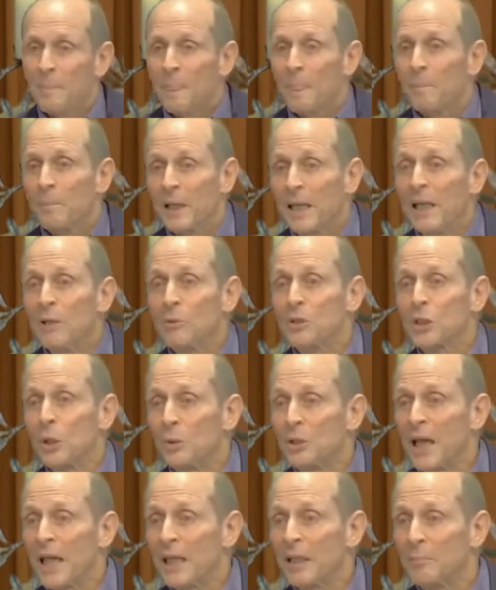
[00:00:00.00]
But he was so
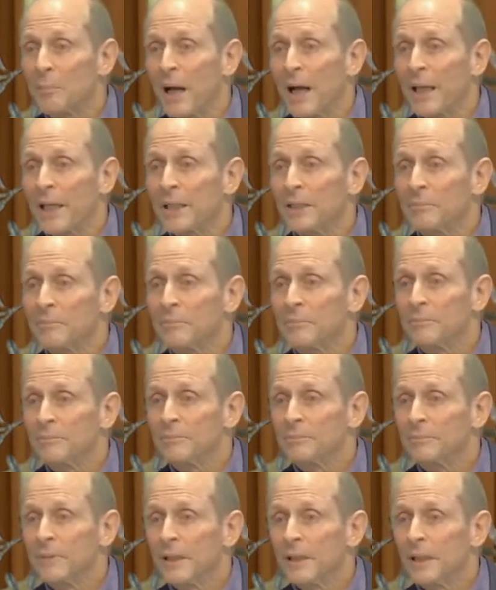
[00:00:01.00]
taken by it,
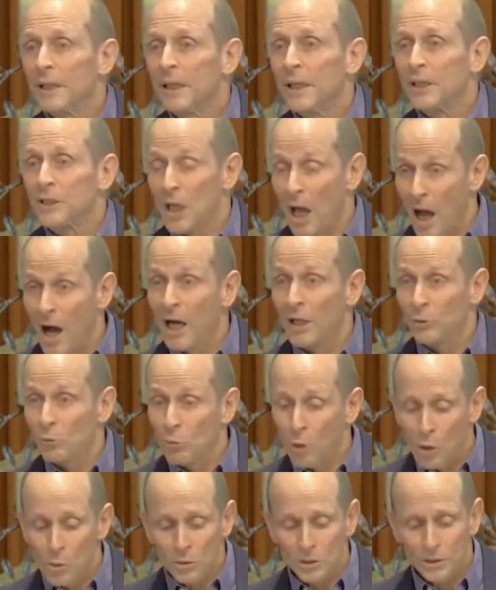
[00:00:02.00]
his aunt
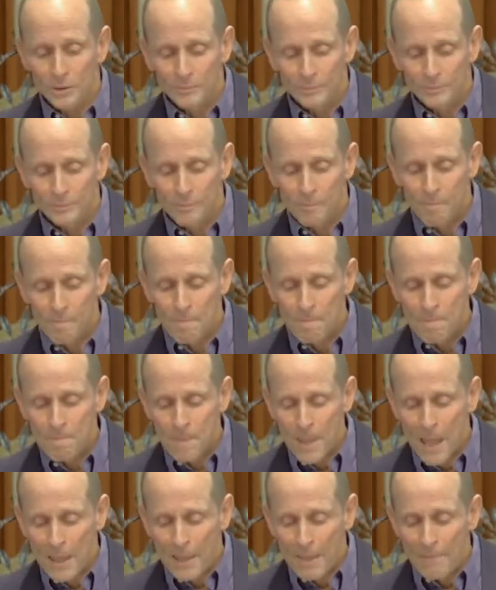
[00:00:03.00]
wrote,
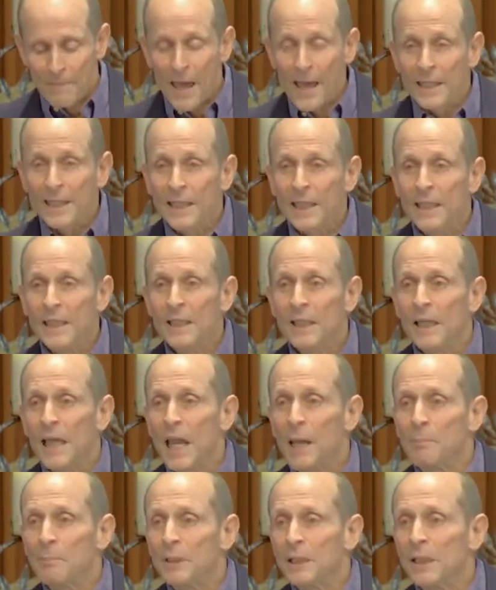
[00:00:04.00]
that he
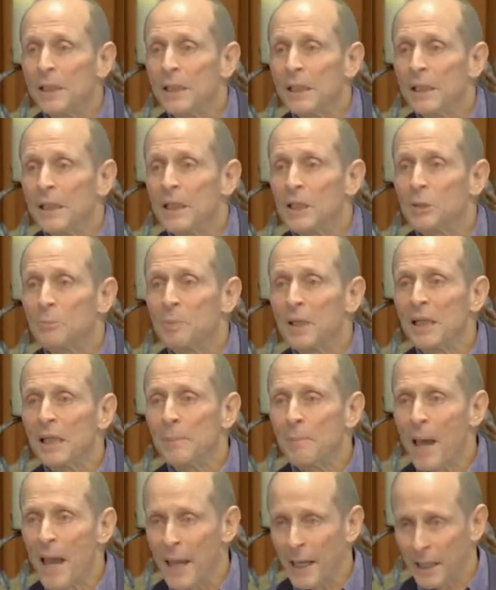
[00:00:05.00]
emptied his piggy
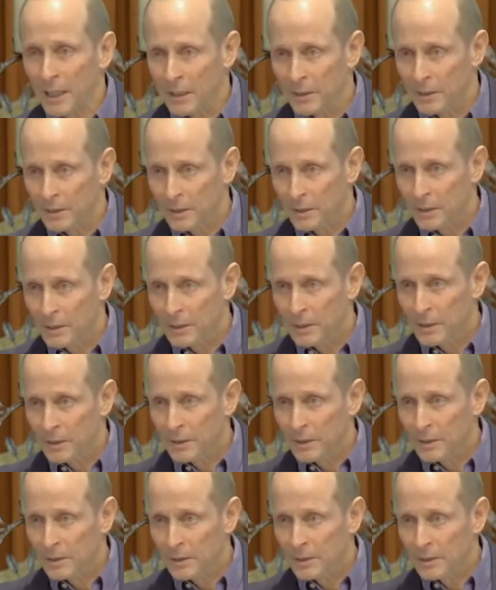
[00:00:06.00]
bank
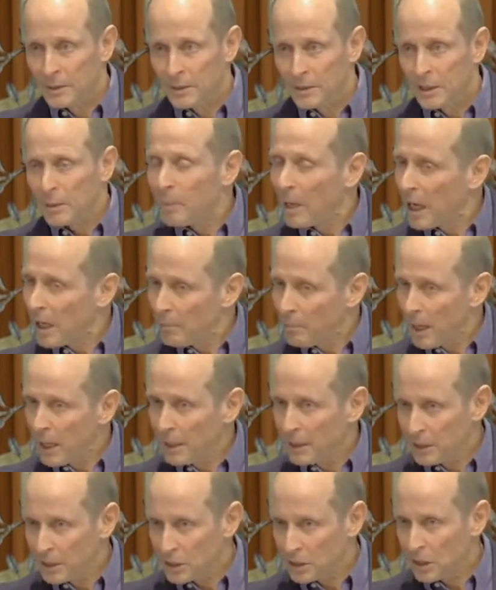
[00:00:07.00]
to buy a
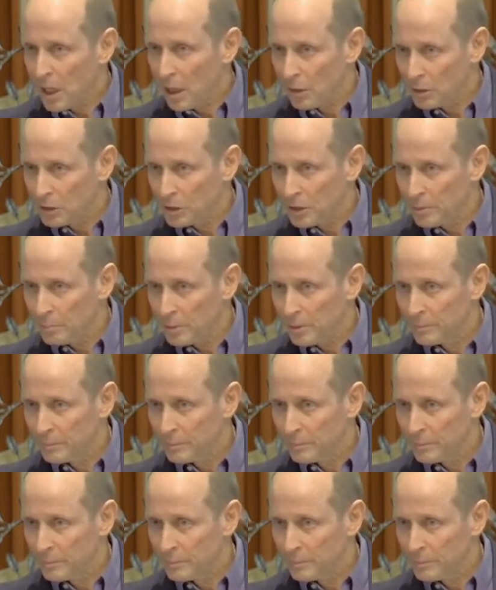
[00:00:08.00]
bike and a scholarship.